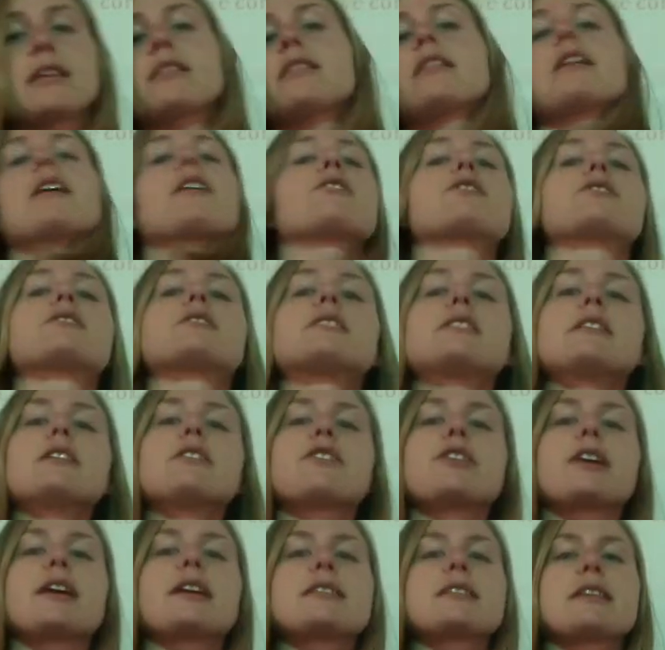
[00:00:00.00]
and the other's
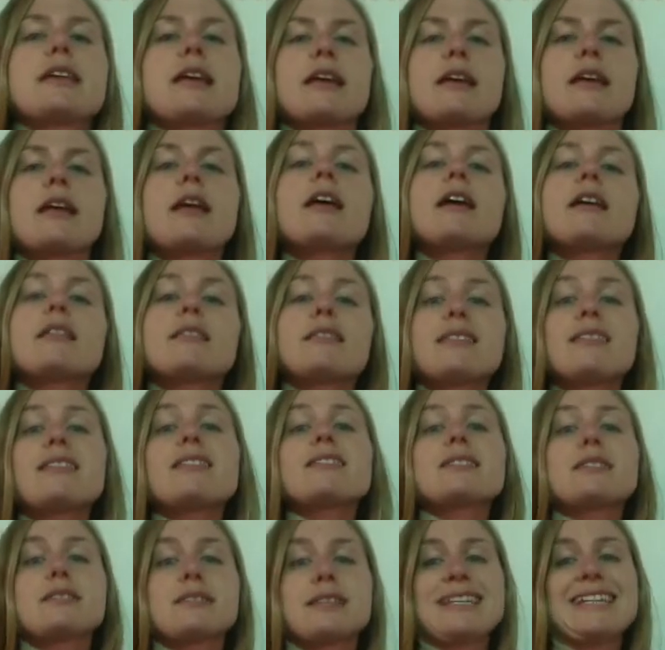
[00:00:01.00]
decreasing, then
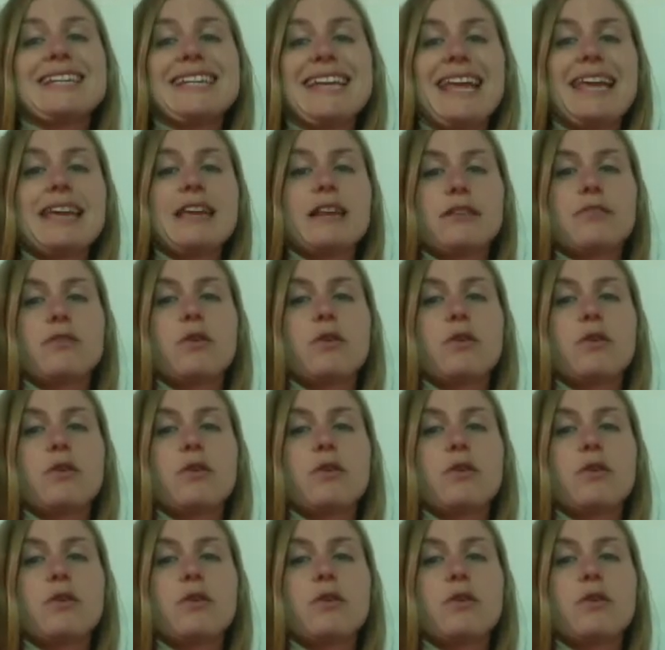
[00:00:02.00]
this is a negative